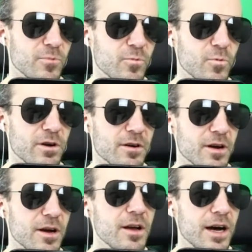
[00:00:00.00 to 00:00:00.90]

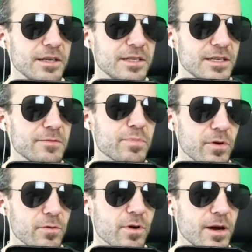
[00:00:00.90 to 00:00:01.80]
where I did
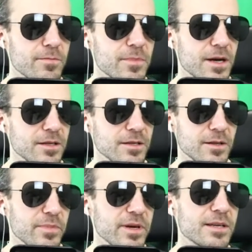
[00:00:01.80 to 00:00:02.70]
program a little
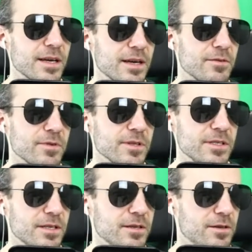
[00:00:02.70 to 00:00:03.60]
bit. I really
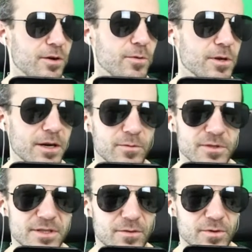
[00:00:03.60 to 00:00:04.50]
didn't know what I
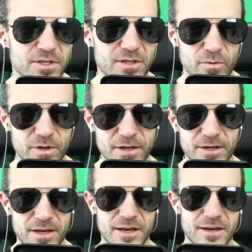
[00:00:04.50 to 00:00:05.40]
was doing,
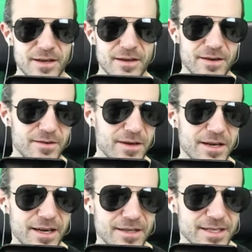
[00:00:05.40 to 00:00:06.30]
and in
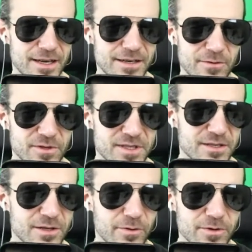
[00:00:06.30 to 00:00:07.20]
hindsight, it was
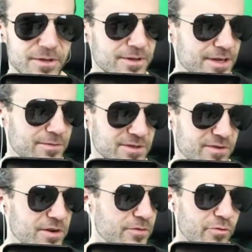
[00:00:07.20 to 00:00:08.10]

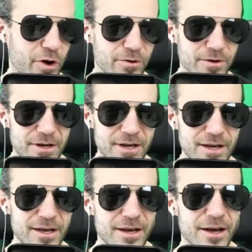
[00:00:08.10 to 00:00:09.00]
very wrong.
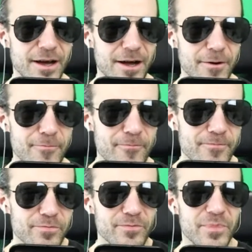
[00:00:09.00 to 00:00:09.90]
Um,
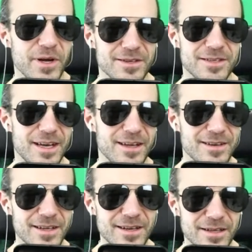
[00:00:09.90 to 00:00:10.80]
but I
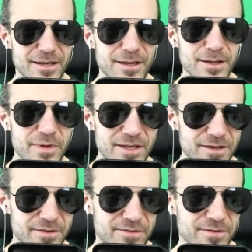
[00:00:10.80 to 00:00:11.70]
did a little bit
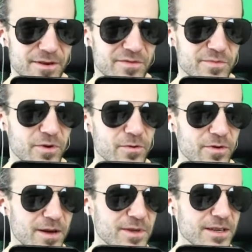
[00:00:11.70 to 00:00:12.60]
of
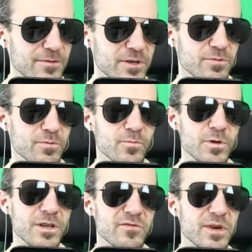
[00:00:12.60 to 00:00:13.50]
programming, which
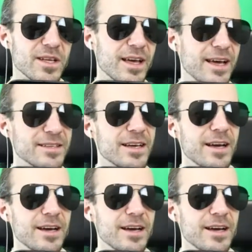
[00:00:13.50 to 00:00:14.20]
would have been at